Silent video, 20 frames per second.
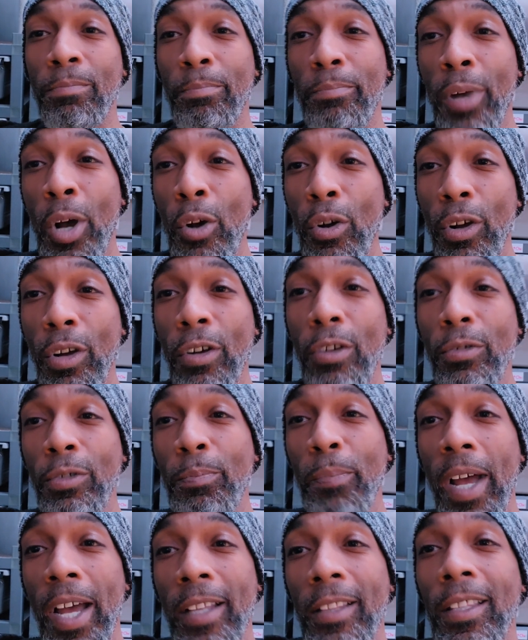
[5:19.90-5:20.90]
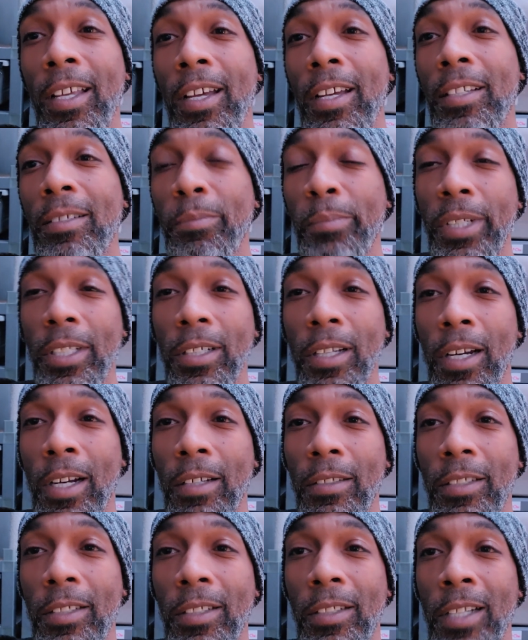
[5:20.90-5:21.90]
Pogos, Pythons. Big shout
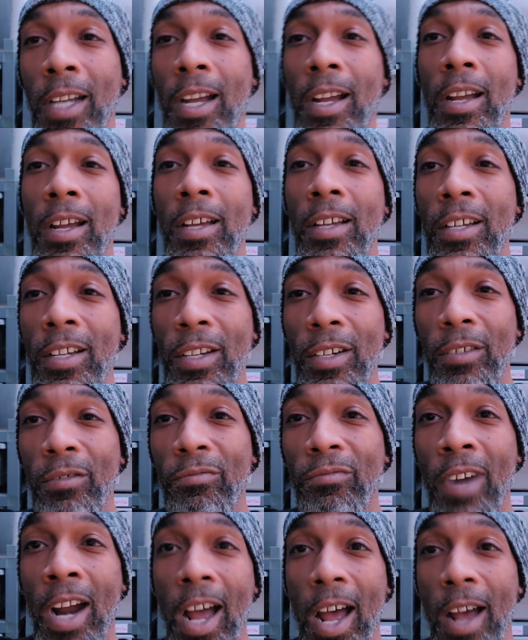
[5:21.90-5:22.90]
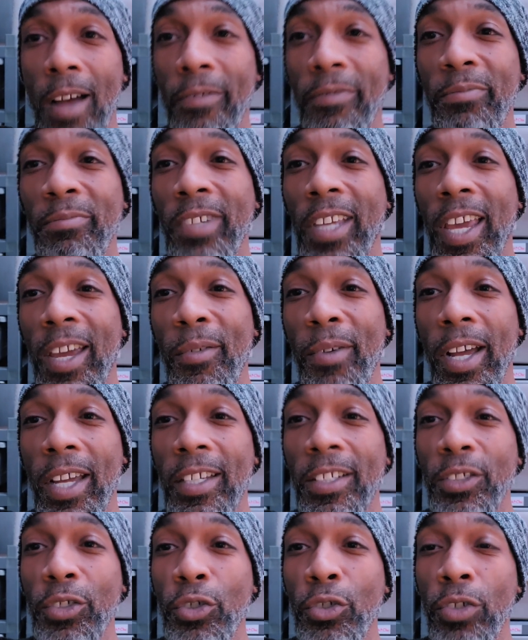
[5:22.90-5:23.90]
out to John, Rob, KY
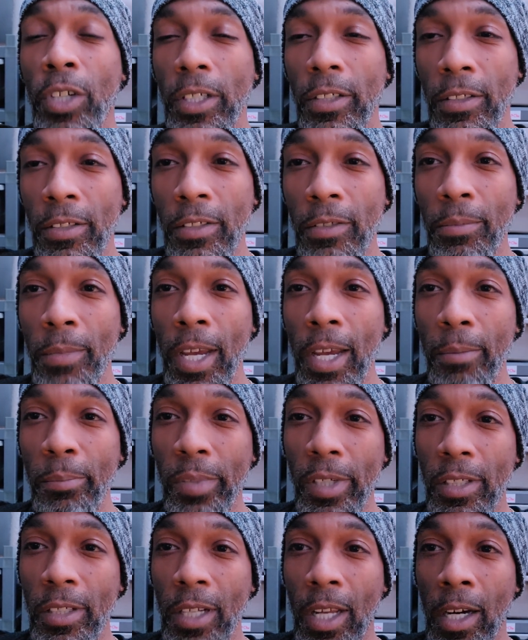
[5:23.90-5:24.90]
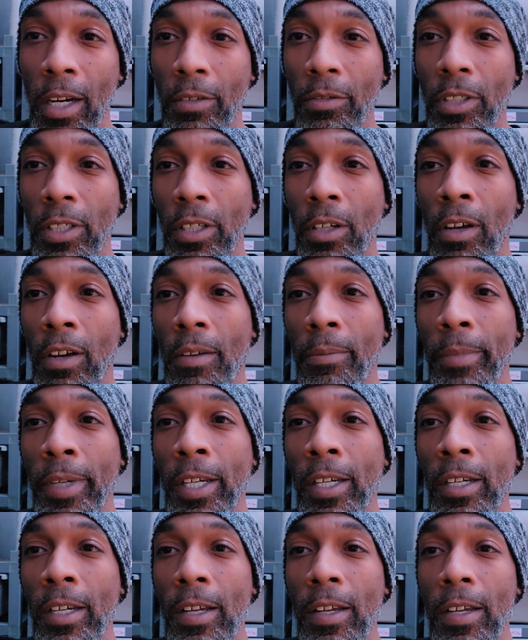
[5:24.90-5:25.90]
Constrictors, man. Big shout out to y'all,
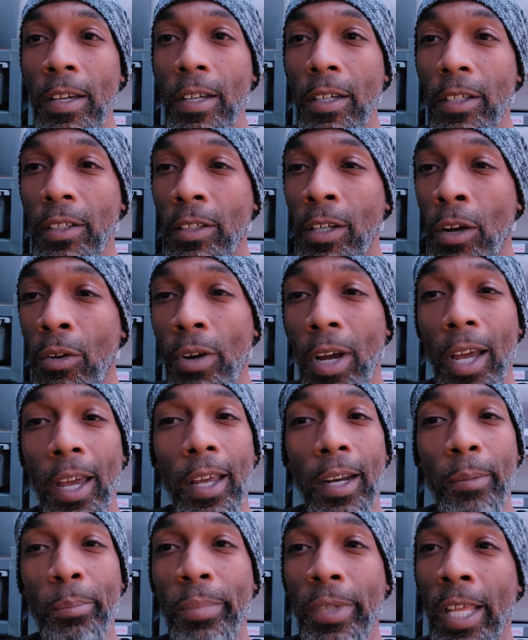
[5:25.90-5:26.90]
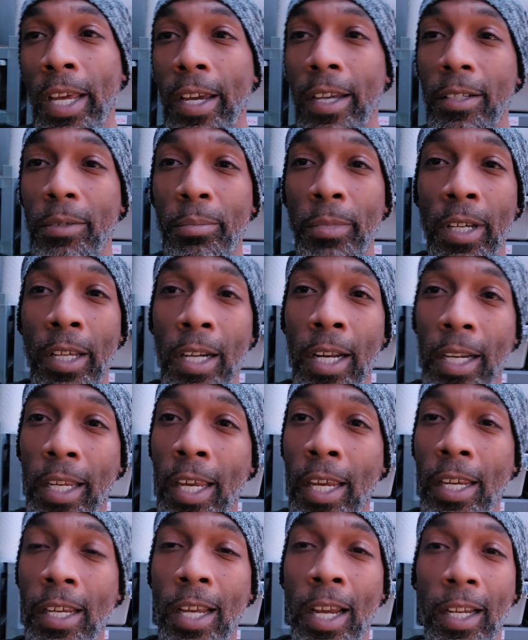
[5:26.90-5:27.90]
man. Yo, I had a blast, man. I
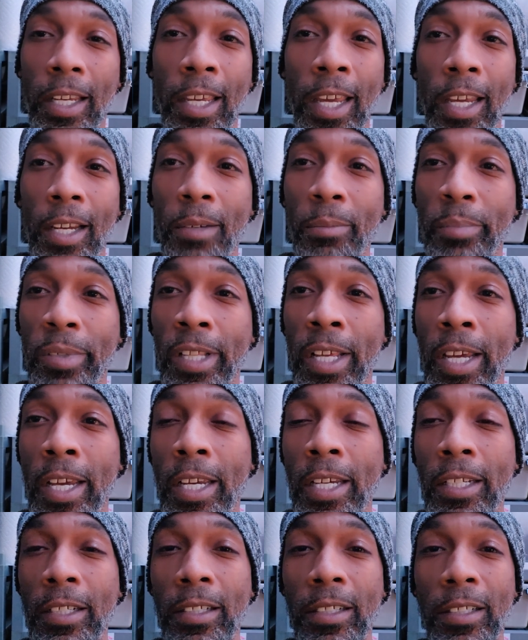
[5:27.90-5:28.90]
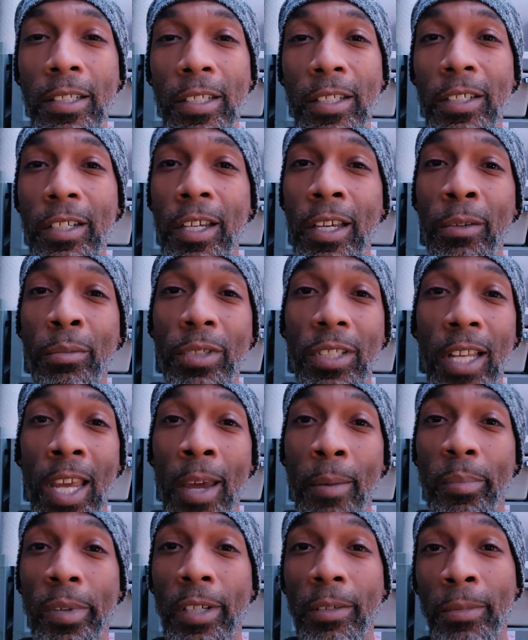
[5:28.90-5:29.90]
can't I can't complain. It was
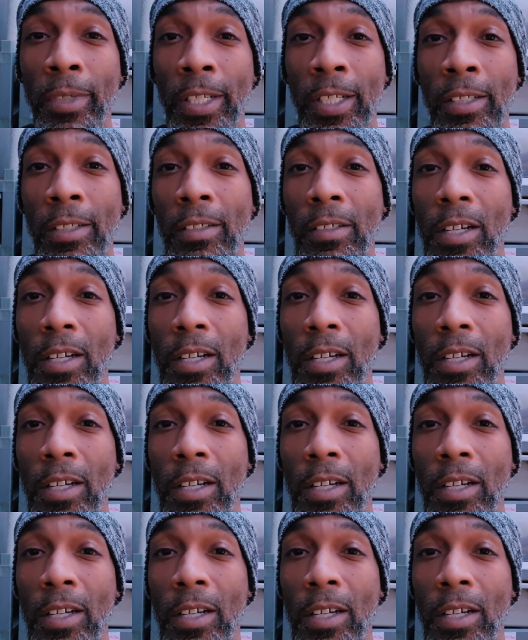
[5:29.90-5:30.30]
epic, man.